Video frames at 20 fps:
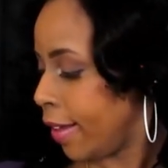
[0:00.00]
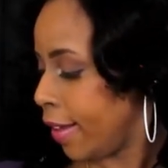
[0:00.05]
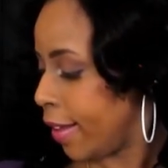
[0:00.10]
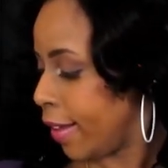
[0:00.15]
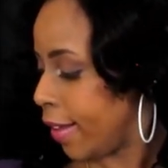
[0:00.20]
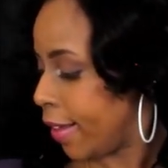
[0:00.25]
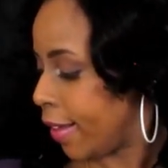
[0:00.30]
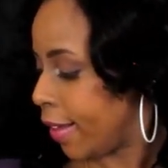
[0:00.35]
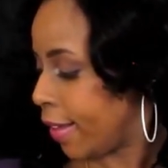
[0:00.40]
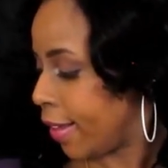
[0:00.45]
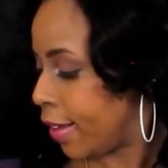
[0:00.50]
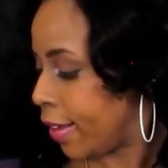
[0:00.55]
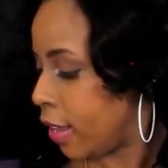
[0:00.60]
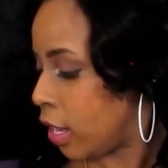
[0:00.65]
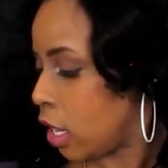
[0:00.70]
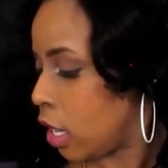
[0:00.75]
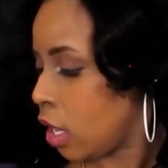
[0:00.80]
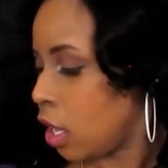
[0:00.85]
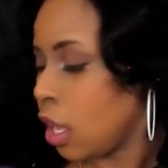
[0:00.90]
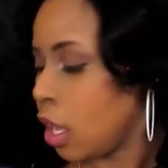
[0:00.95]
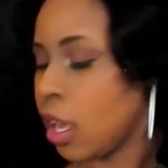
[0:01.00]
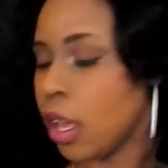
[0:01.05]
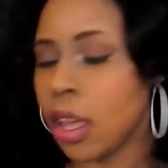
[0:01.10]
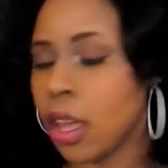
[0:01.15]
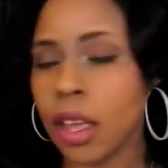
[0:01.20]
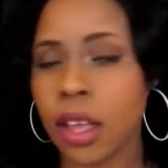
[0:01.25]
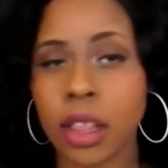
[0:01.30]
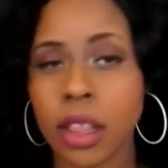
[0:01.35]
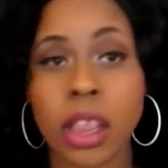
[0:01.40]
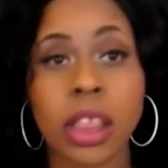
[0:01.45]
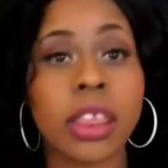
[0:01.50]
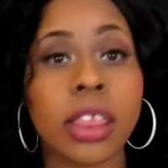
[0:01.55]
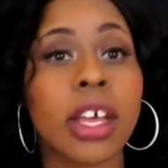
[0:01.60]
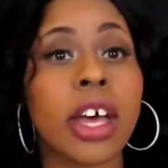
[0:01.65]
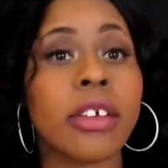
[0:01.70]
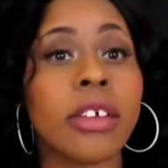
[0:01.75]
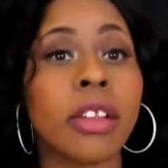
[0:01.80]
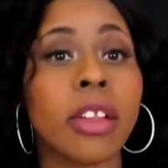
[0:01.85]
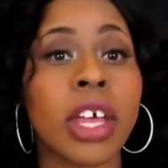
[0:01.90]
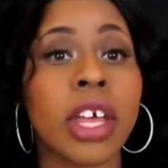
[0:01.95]
And
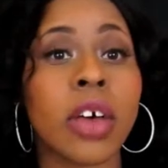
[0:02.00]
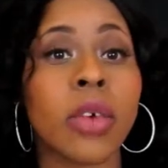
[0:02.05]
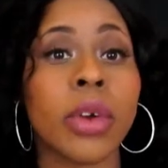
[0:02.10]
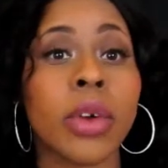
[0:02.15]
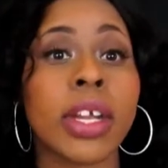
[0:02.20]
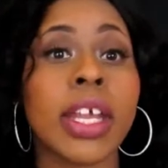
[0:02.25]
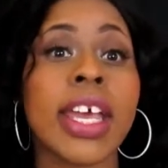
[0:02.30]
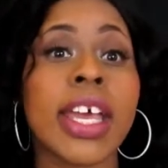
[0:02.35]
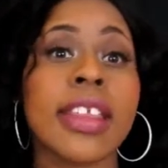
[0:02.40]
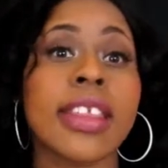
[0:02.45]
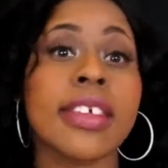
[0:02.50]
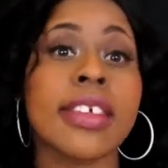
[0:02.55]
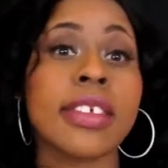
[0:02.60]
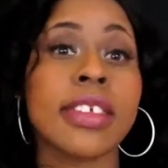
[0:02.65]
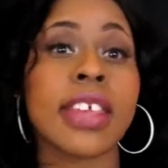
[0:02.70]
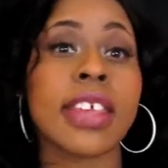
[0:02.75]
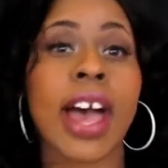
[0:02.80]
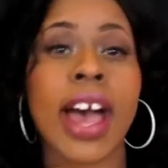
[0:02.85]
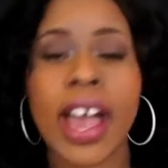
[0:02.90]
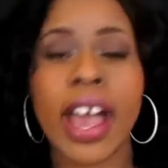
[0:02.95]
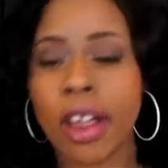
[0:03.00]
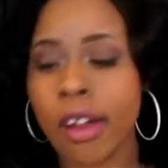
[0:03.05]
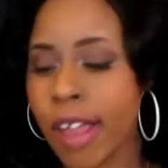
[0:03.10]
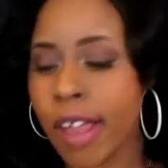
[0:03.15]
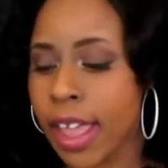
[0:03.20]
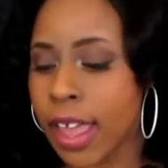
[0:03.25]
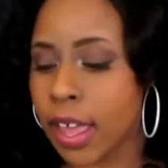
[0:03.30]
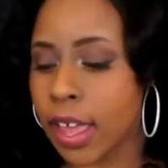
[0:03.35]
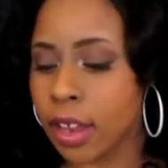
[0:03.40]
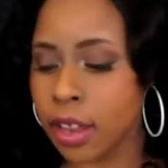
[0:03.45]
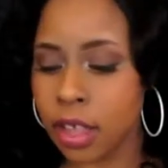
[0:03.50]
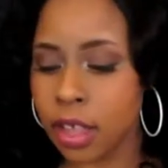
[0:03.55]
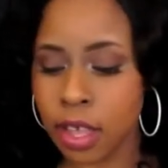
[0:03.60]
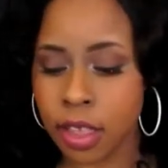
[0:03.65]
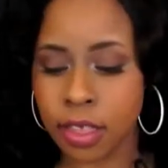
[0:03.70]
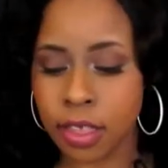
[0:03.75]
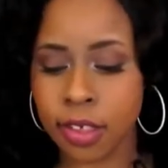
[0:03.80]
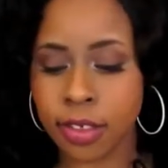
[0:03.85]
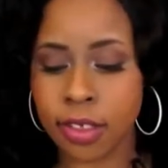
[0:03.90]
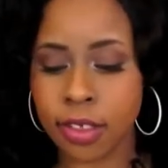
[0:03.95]
another liquid, this is higher end.
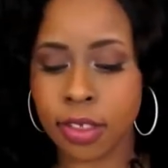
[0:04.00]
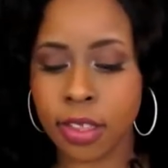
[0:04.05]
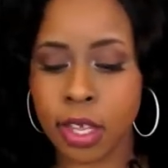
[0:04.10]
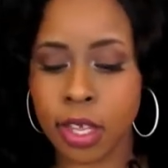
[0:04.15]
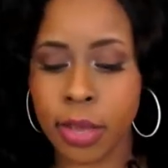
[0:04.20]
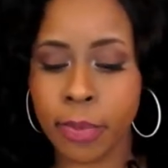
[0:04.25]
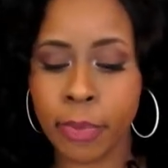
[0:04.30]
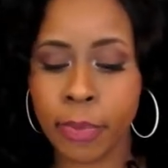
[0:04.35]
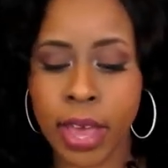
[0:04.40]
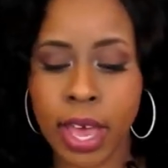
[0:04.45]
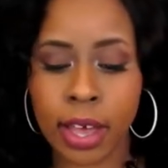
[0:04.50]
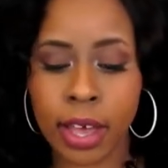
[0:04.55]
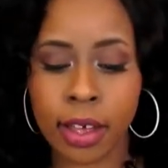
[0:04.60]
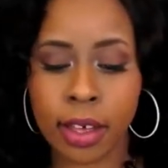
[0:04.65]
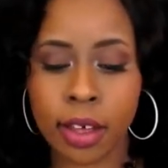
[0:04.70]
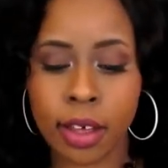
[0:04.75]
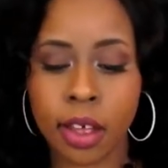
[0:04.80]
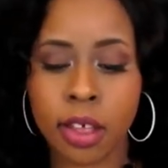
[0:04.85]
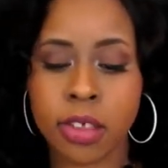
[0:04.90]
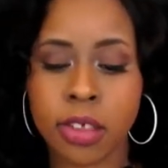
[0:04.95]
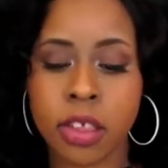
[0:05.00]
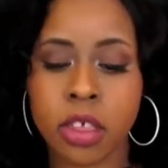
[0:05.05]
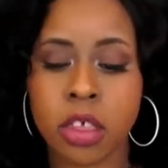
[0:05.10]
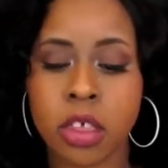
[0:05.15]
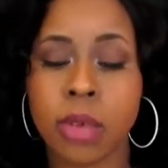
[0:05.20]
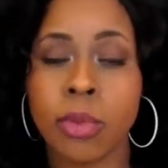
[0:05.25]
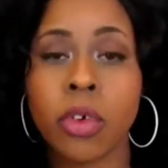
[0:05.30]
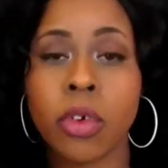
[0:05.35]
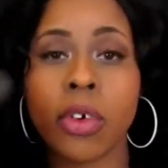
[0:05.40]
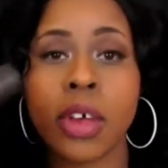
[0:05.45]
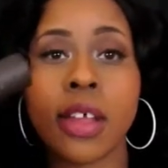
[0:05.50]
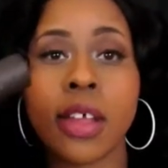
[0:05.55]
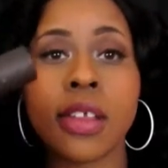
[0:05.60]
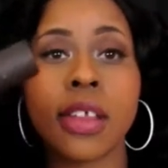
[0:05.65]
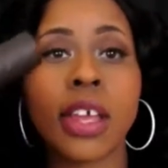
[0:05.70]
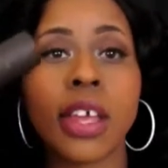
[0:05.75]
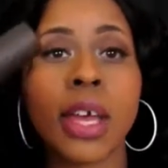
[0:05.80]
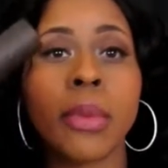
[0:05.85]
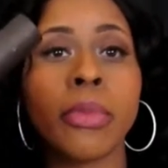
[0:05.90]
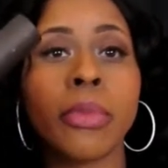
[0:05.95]
This is the Becca Shimmery
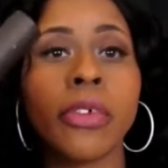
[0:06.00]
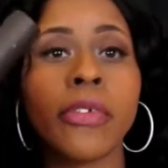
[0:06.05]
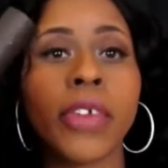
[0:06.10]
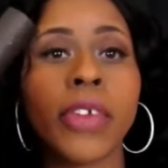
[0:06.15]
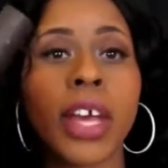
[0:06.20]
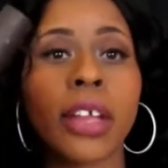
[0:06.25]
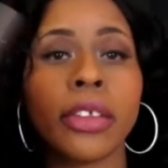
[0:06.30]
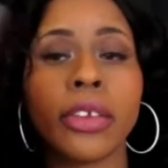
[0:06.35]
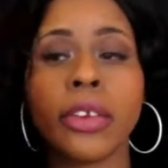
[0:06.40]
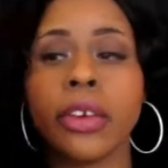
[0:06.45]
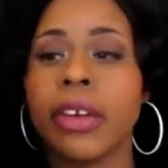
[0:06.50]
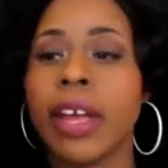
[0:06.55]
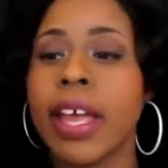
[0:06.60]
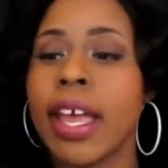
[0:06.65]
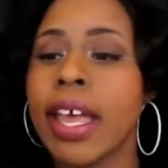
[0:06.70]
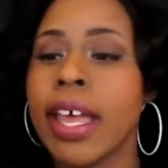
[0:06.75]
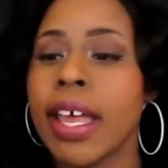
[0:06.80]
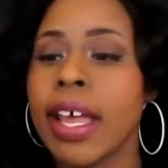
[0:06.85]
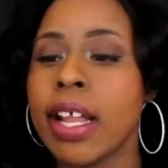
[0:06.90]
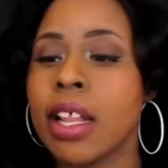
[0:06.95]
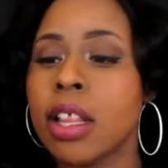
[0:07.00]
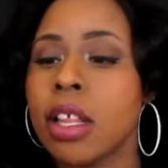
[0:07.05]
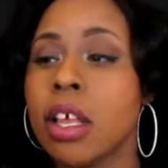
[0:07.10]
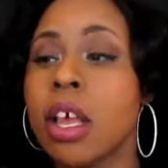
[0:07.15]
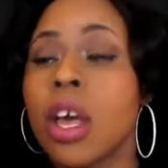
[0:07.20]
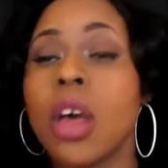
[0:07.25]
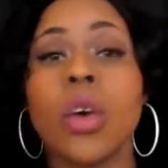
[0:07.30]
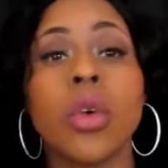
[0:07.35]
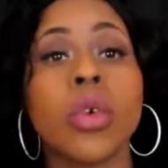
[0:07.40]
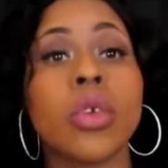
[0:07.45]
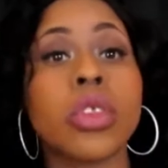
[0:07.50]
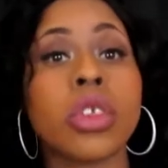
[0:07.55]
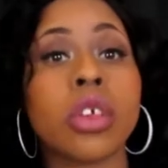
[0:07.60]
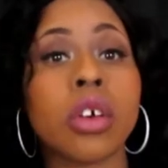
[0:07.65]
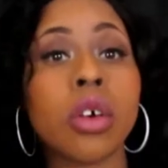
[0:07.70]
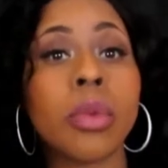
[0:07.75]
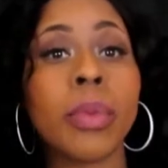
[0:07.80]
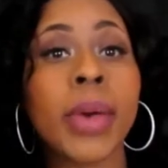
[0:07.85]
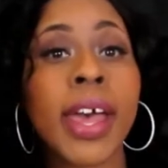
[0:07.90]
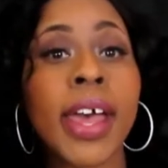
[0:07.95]
Skin Perfector in
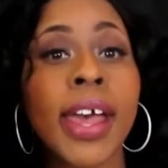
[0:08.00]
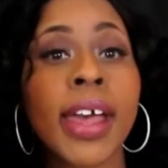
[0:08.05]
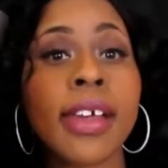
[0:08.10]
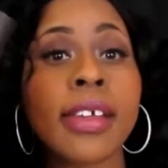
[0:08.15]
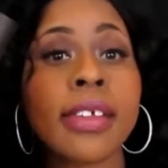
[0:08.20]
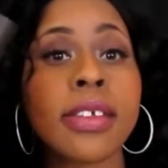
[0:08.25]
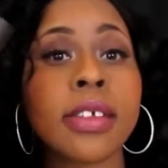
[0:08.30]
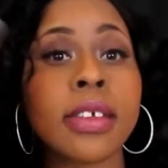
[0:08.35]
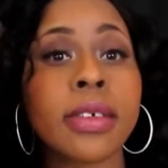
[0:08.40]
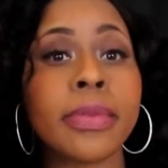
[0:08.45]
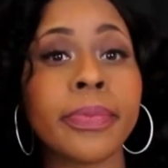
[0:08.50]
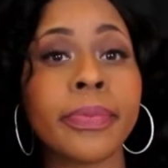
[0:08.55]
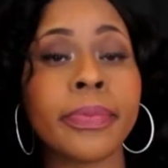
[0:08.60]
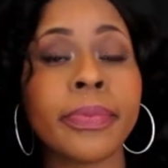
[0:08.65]
Topaz.